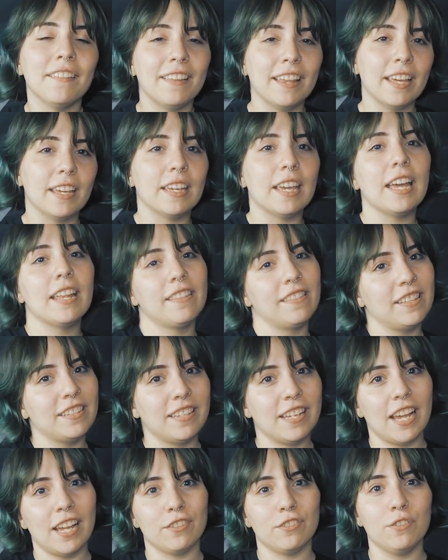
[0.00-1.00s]
they get the
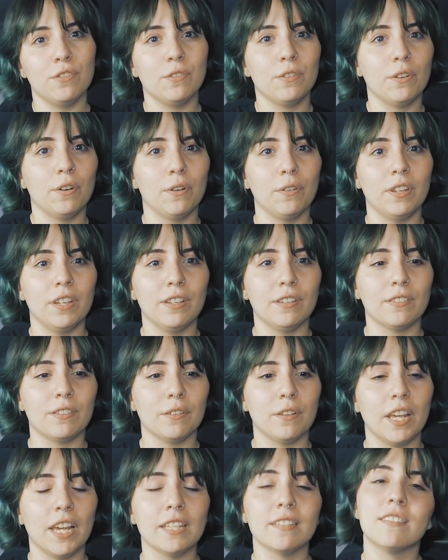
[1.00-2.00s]
tattoo clothing
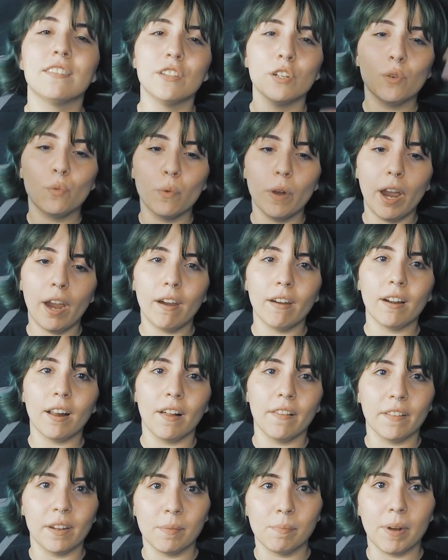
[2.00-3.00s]
so they could still wear it
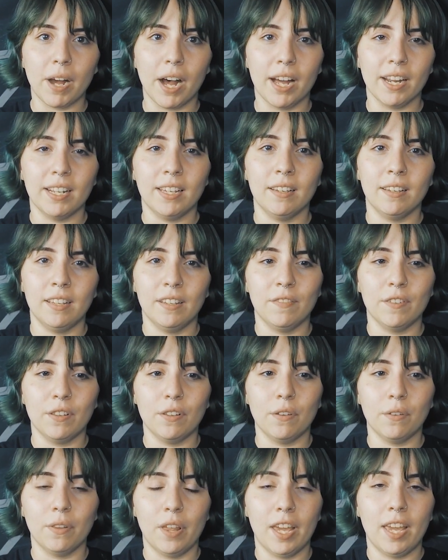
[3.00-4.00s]
on their body, even
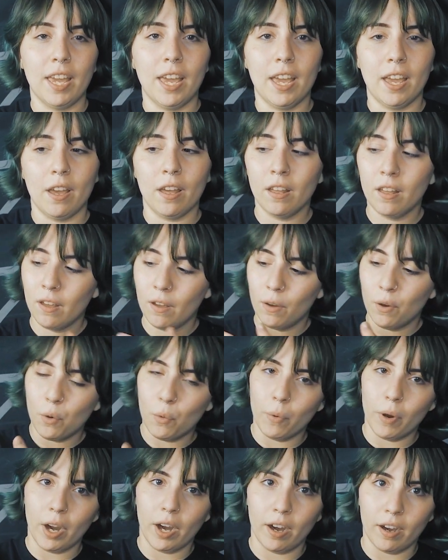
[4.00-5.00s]
though they can't
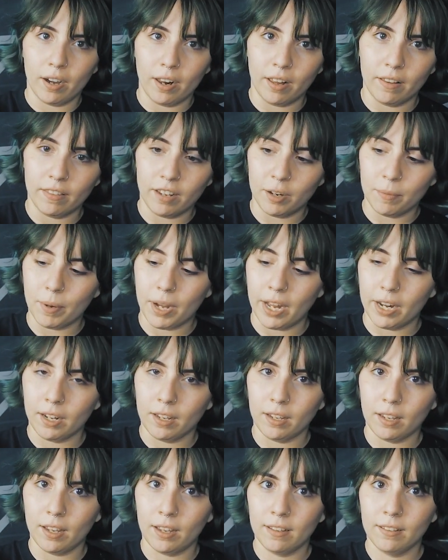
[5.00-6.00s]
wear it on their
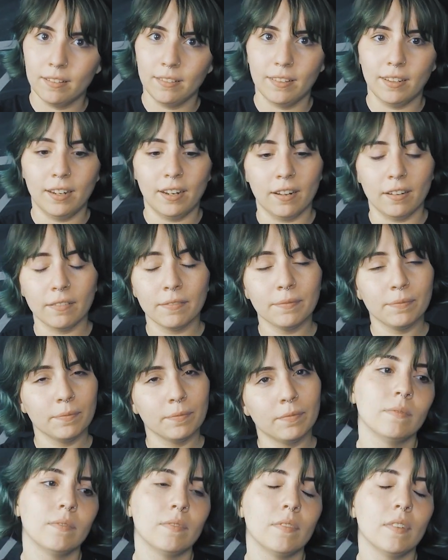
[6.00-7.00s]
body yet,
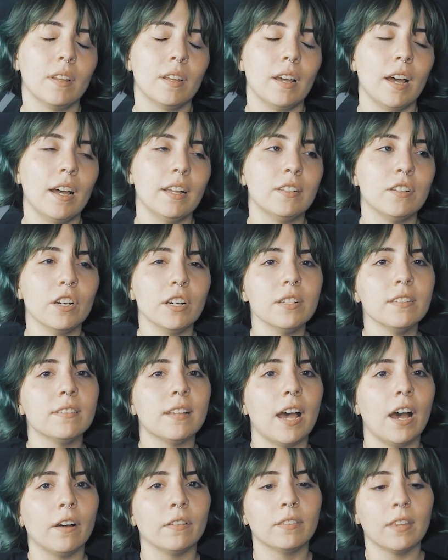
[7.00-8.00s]
It
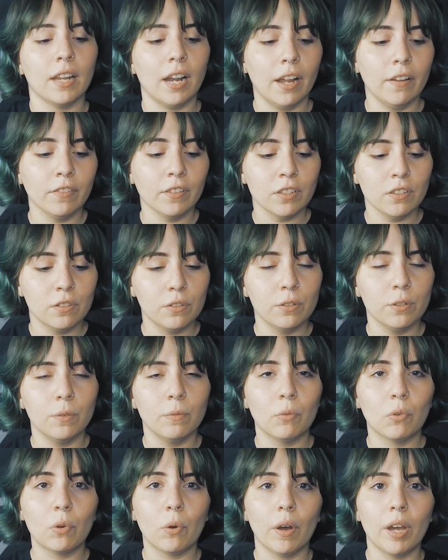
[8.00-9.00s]
turns out that I've
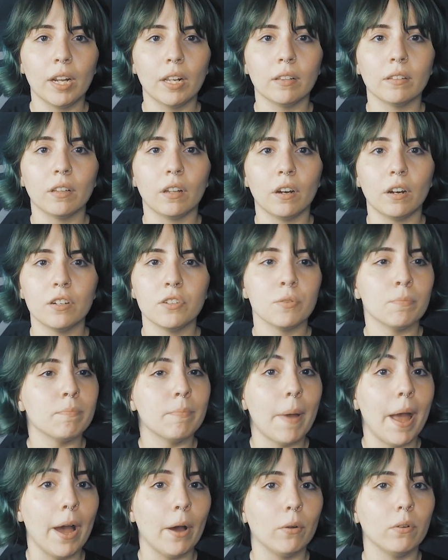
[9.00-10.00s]
consumed quite a large
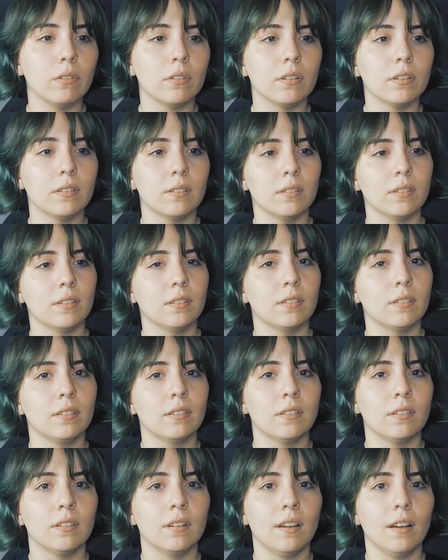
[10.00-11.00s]
amount
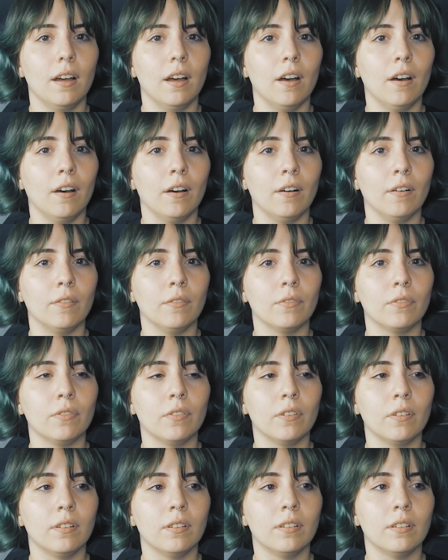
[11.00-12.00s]
of
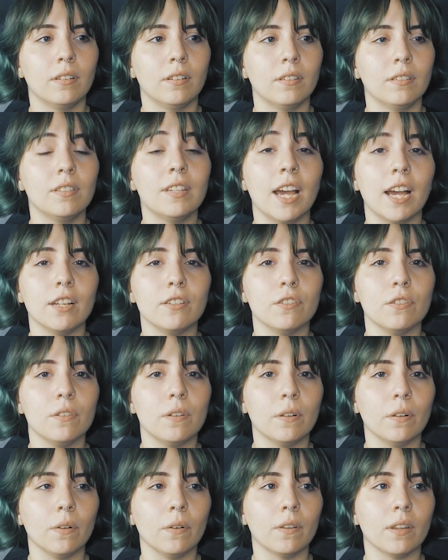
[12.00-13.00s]

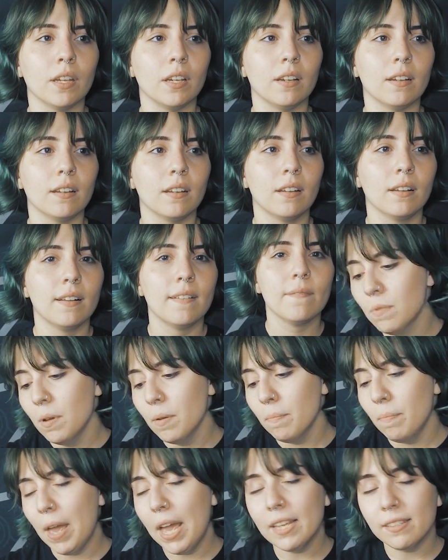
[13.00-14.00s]
tattoo clothing.
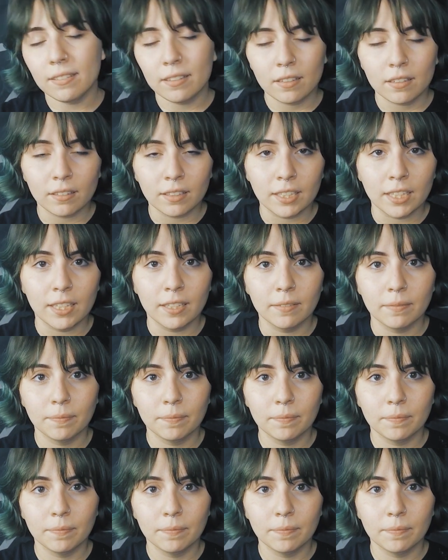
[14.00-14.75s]
Basically,